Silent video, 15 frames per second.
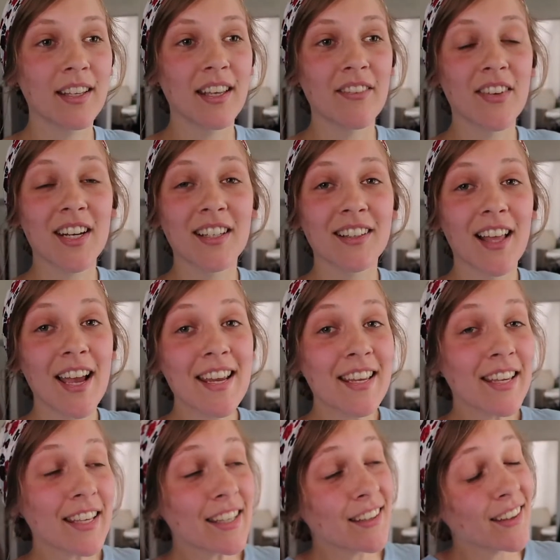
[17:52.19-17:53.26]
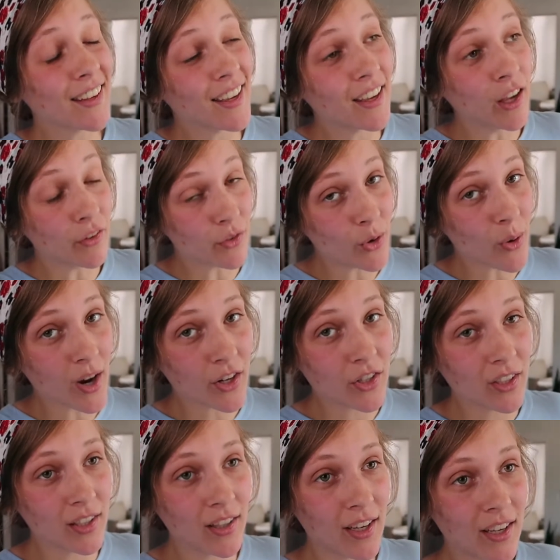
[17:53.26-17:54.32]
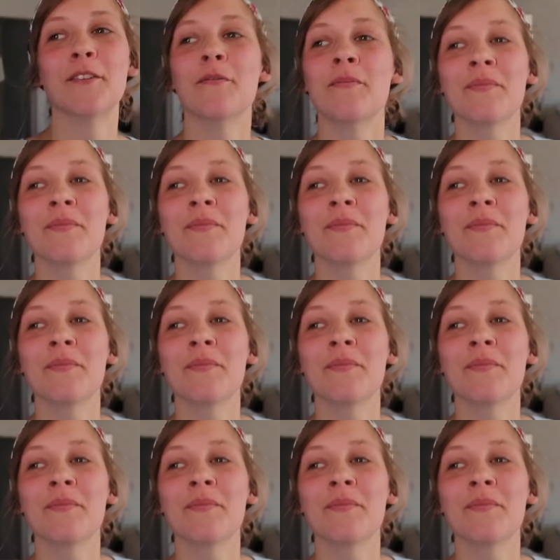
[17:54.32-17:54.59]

give it a like if you actually like.